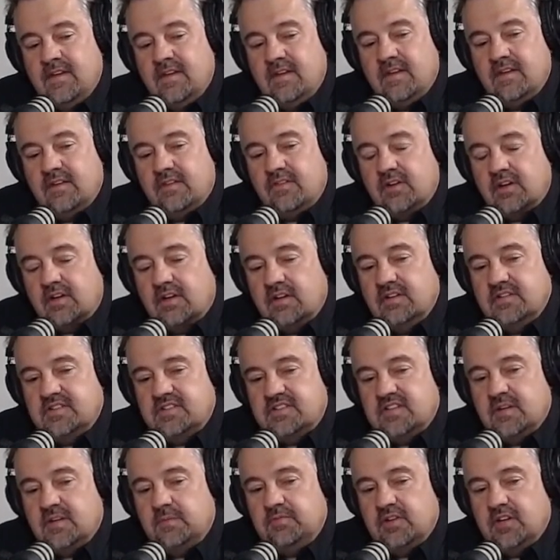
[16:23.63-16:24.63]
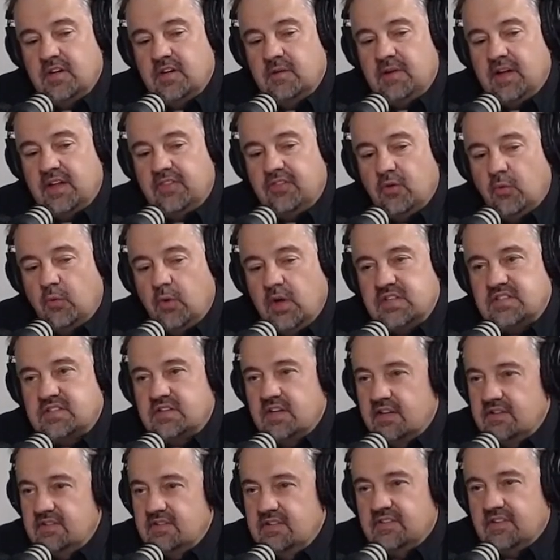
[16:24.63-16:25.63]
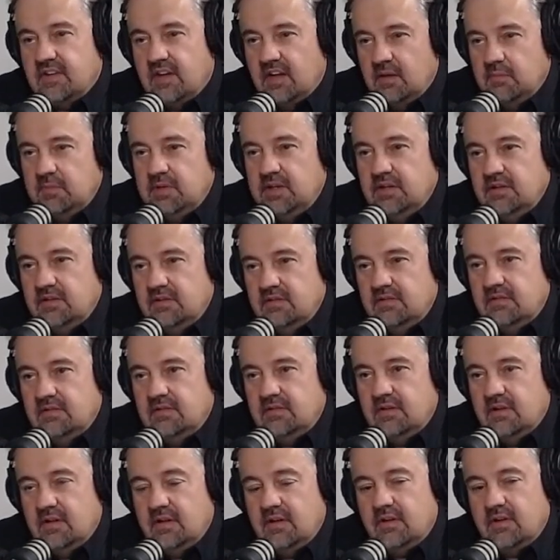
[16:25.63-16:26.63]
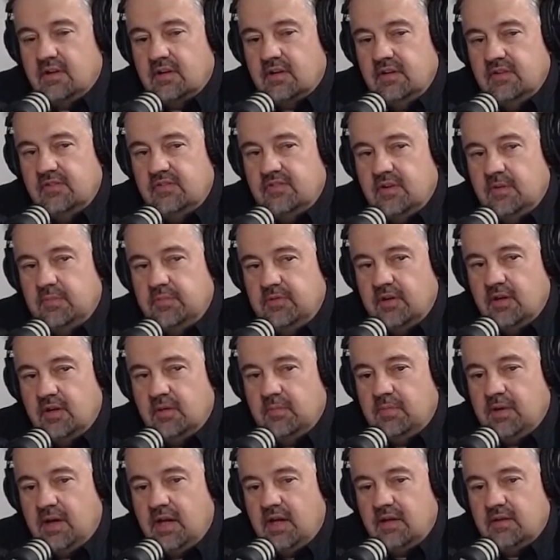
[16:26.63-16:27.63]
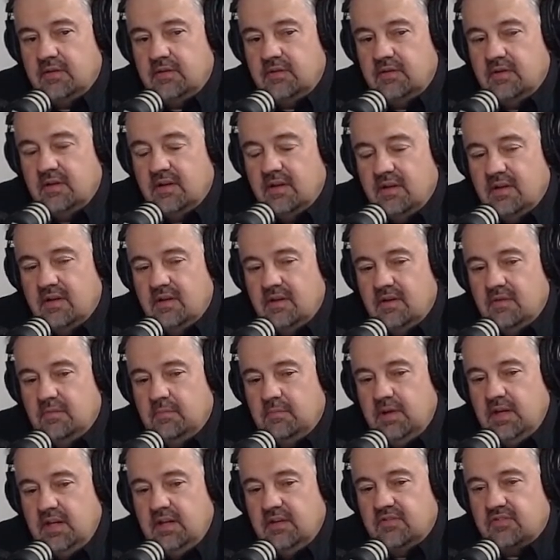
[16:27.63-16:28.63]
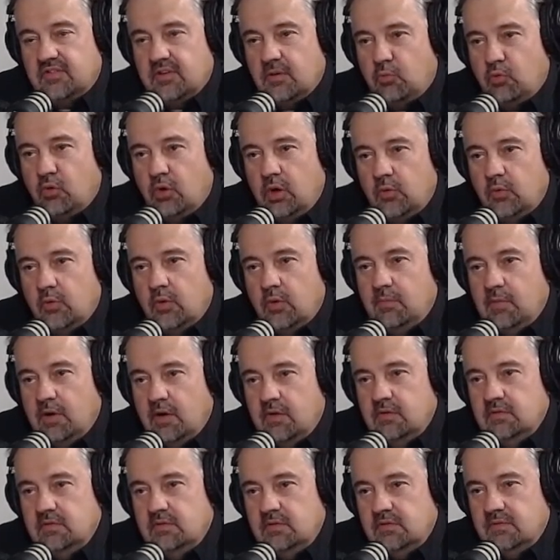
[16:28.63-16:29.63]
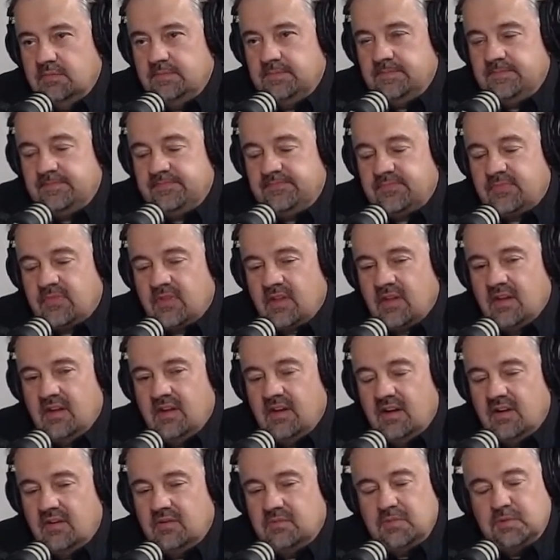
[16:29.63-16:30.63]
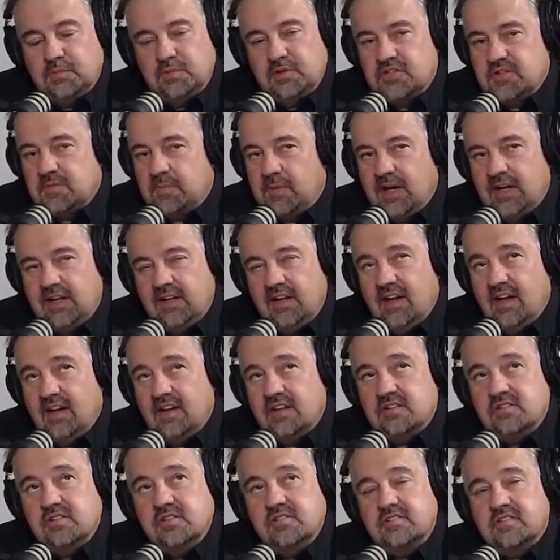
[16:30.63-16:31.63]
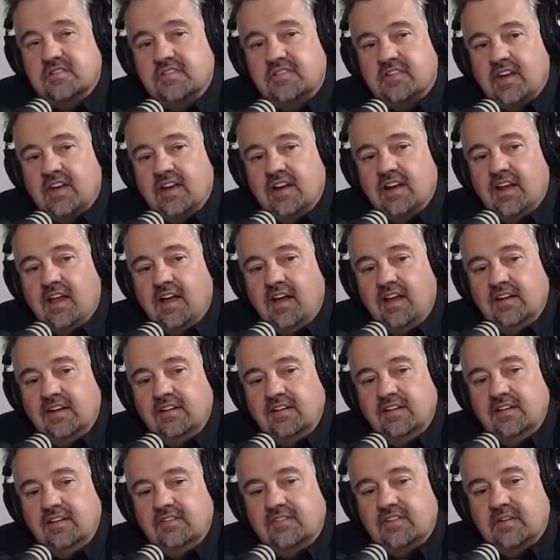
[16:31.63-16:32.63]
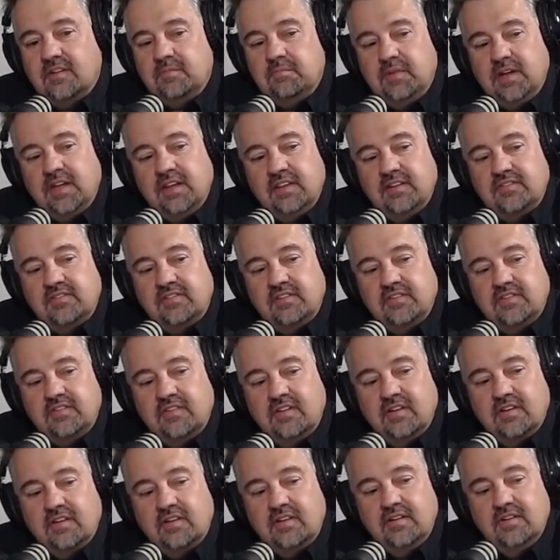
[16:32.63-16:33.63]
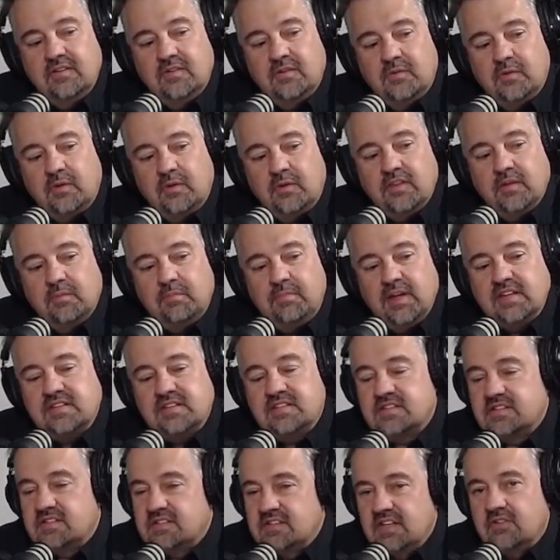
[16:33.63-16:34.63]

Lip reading: there is something about the West Texas element. There is something about being somewhat remote. I remember Spike Dykes used to say a lot. He said, "Man, this is one of the best